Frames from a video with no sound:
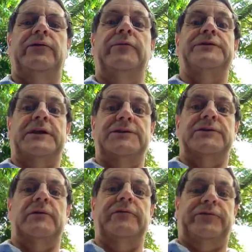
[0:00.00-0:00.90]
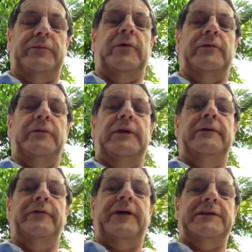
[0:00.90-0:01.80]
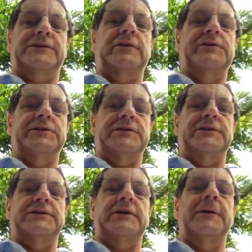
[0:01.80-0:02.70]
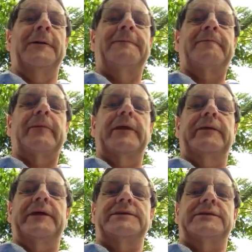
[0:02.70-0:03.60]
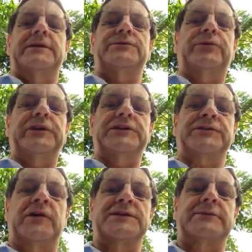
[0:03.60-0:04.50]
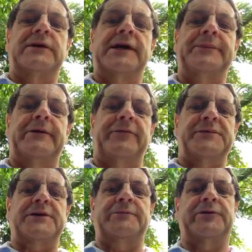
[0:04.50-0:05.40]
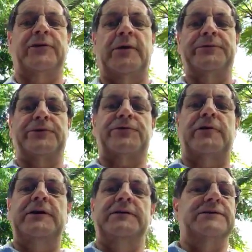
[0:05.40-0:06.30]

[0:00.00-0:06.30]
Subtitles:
attention, obviously, by the fact it's got a disease. So there's warning signs that will come up from time to time on the tree.